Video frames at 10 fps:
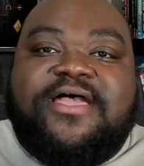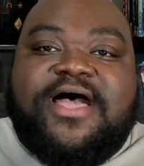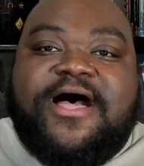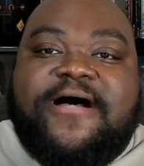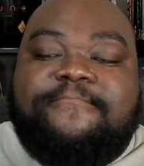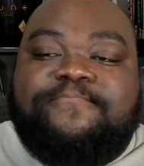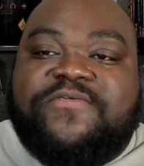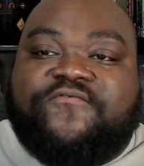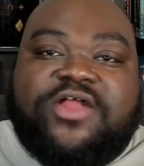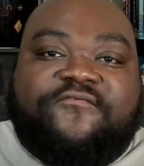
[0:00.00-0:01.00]

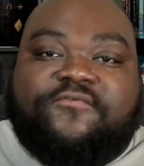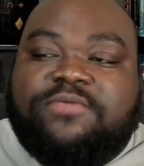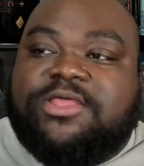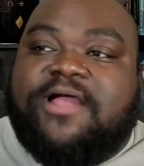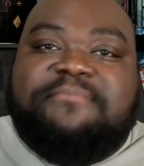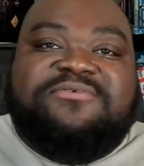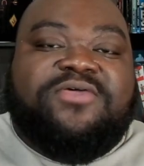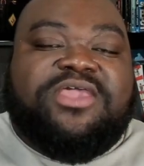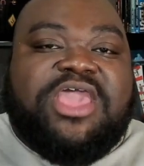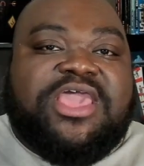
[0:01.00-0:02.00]
If you're not familiar, I'm
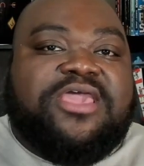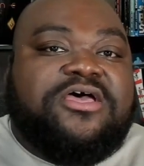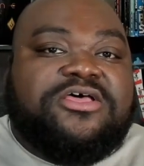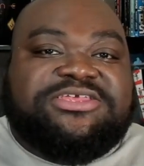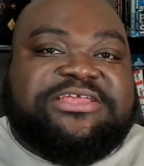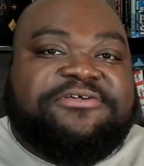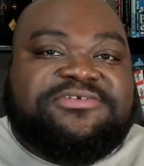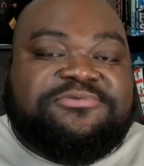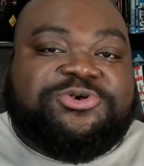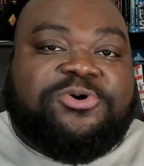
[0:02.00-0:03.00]
doing a series
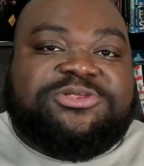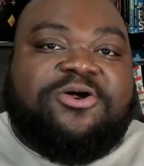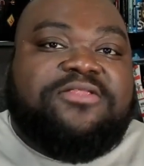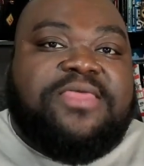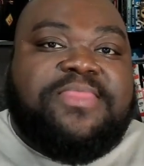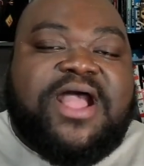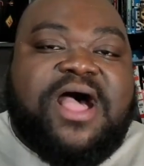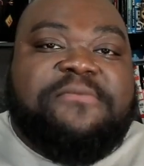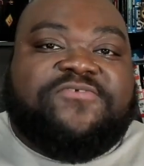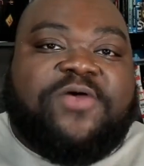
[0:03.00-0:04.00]
of shorts called In the
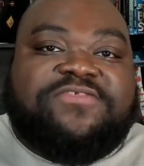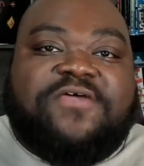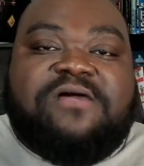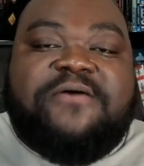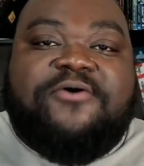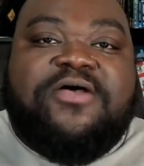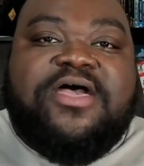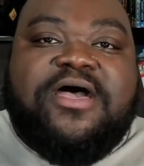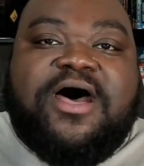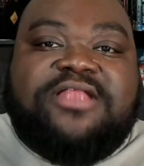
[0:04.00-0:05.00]
Comics, where I talk about
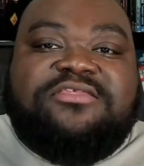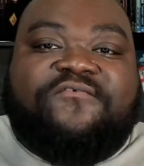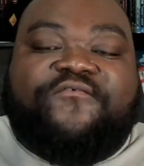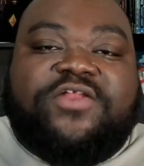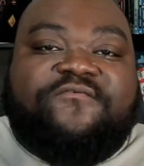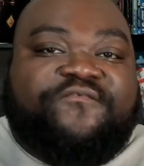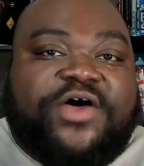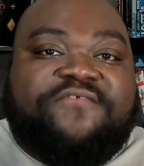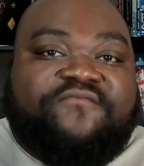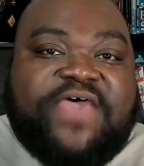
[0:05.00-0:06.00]
different
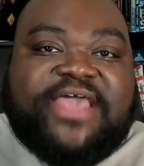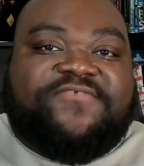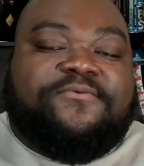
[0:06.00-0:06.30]
fun facts from